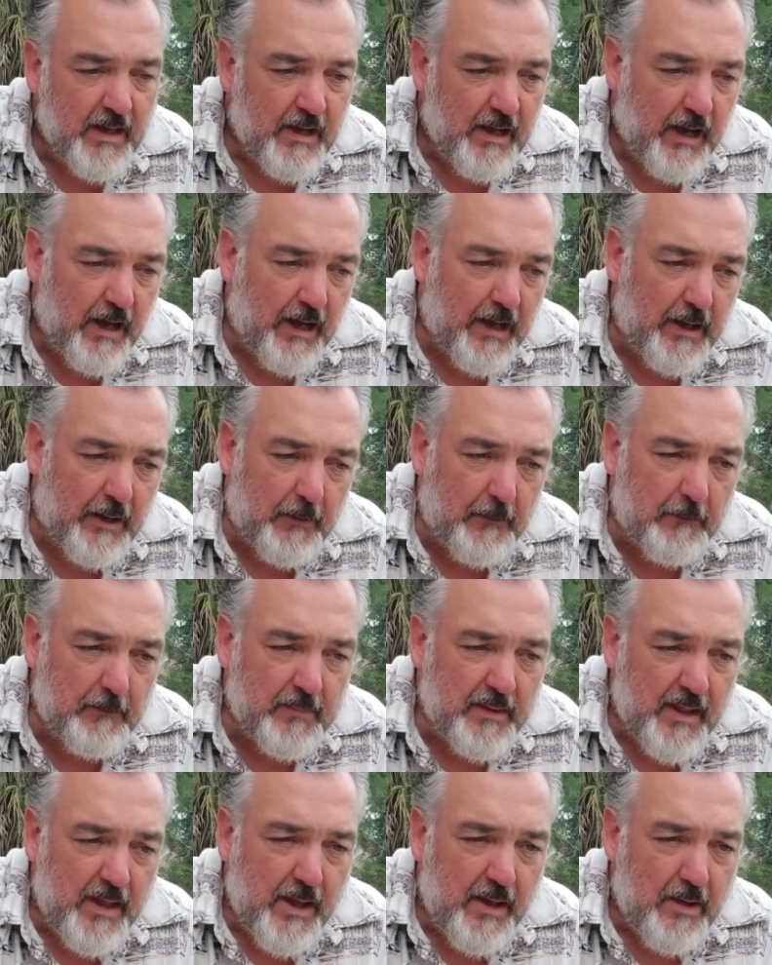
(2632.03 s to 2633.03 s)

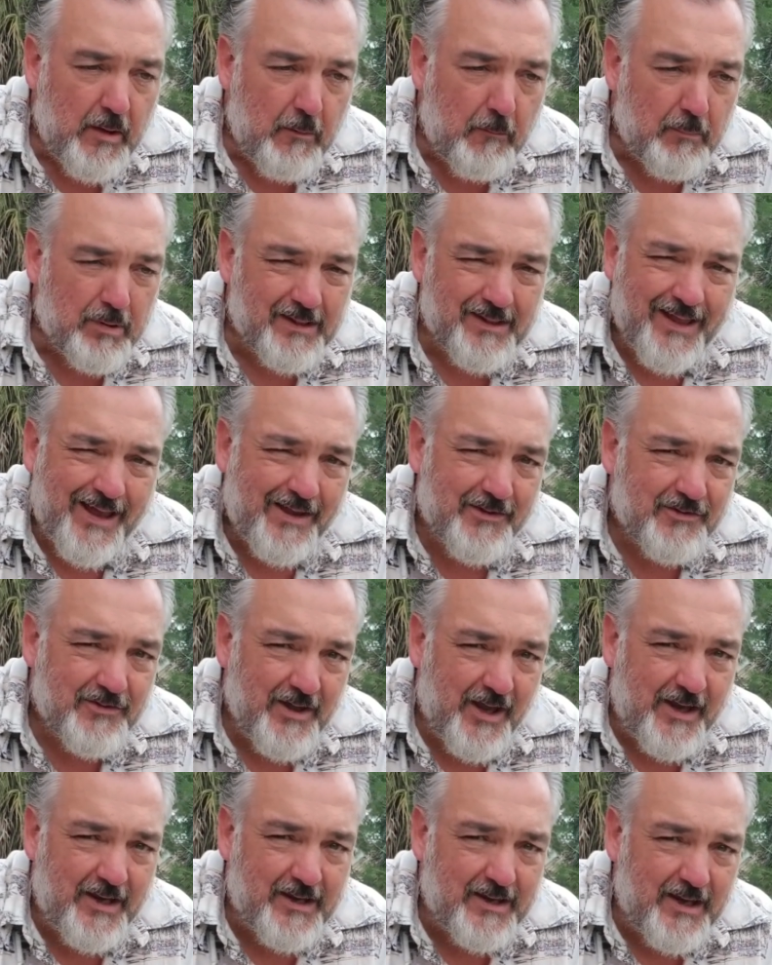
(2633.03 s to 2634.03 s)
But last
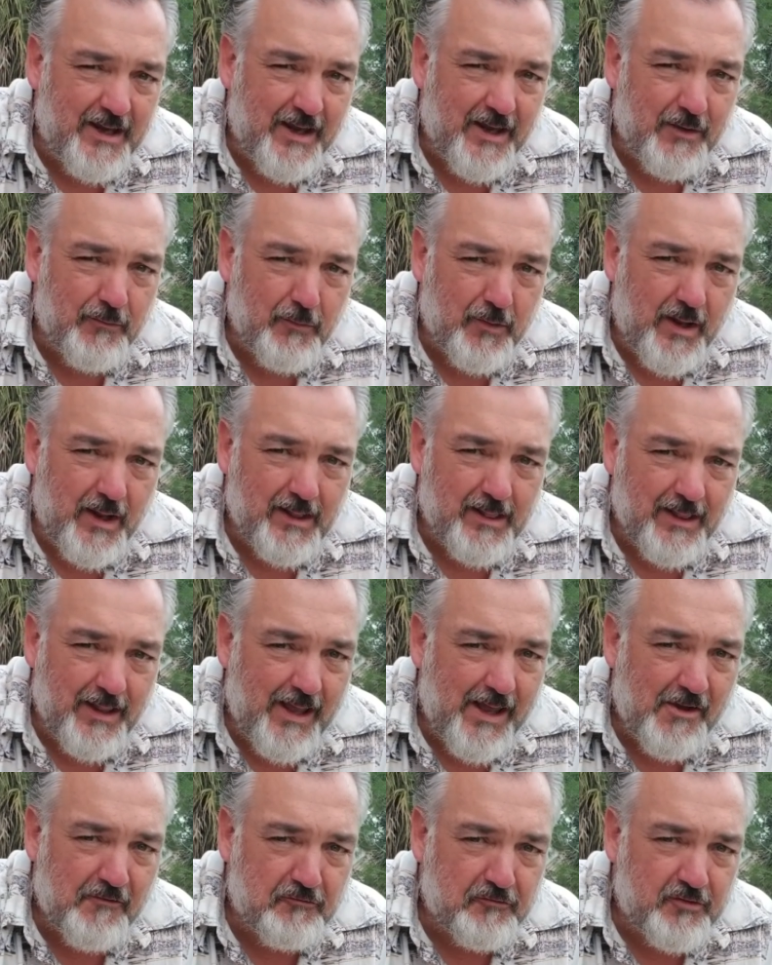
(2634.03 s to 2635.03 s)
night, again, when I
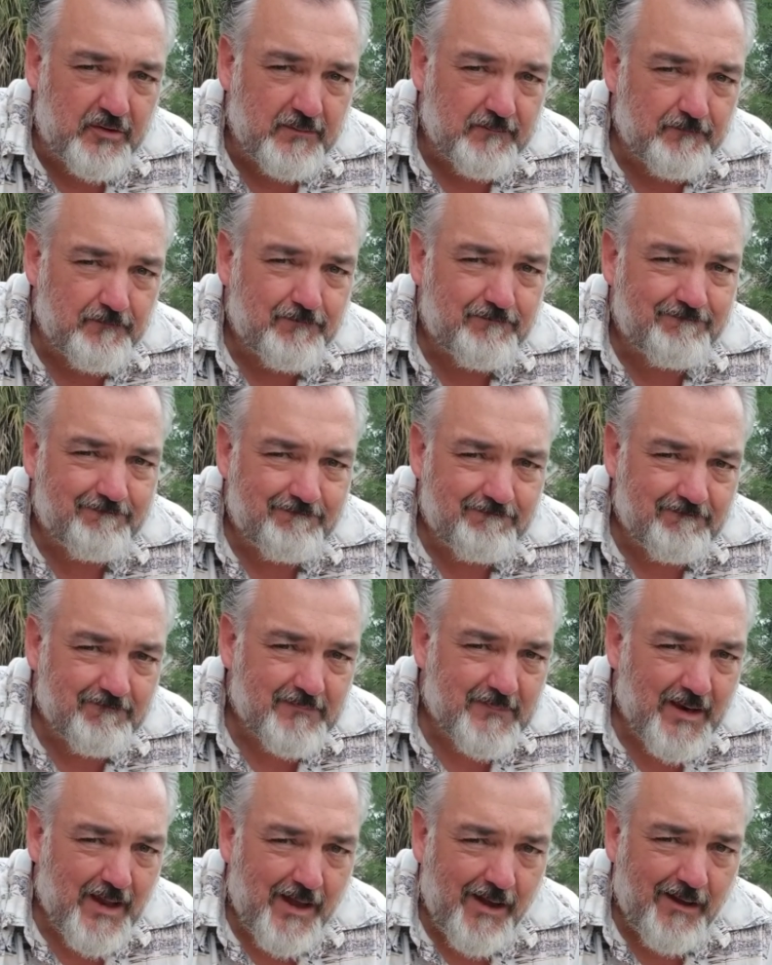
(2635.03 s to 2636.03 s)
left,
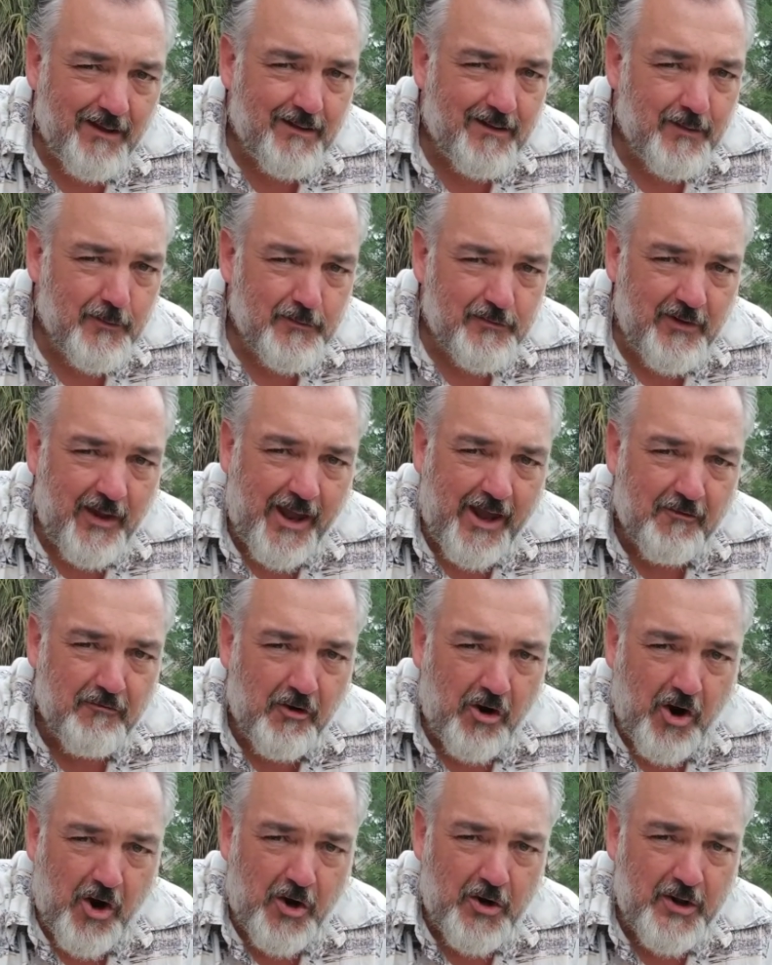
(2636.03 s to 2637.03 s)
it was
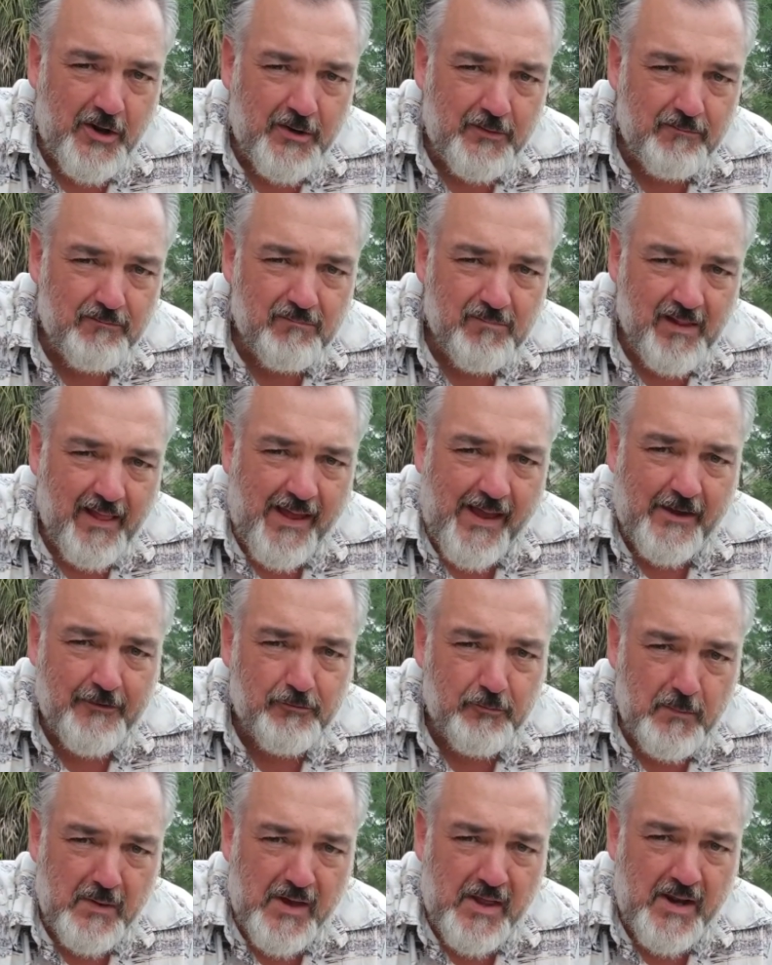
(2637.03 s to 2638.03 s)
half-hearted, last
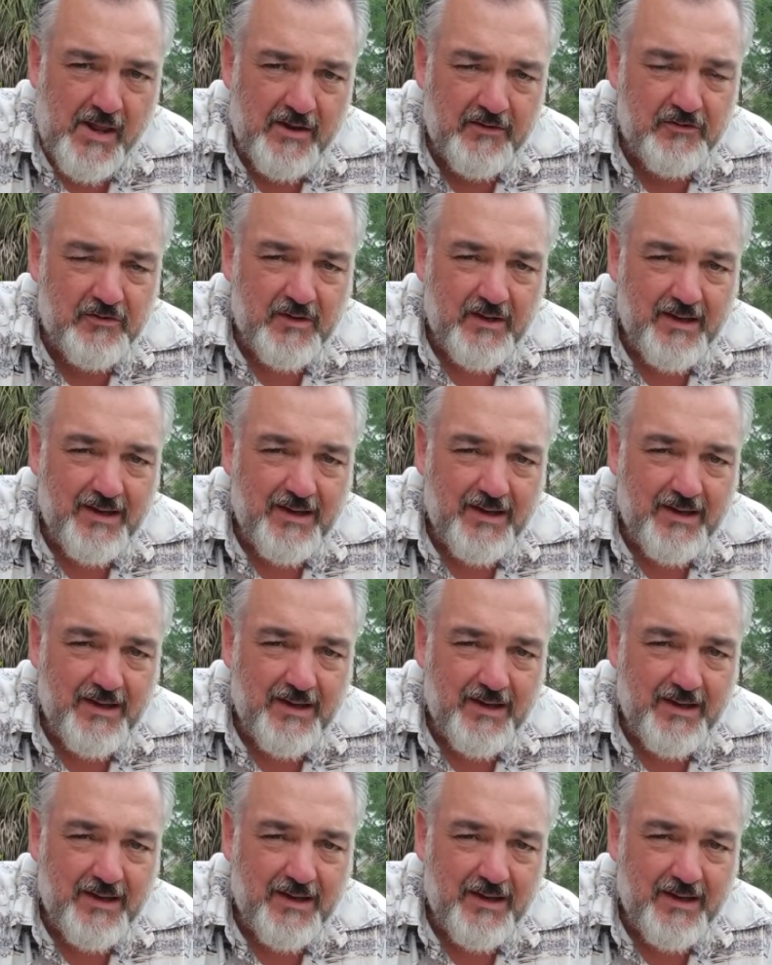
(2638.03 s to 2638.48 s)
minute,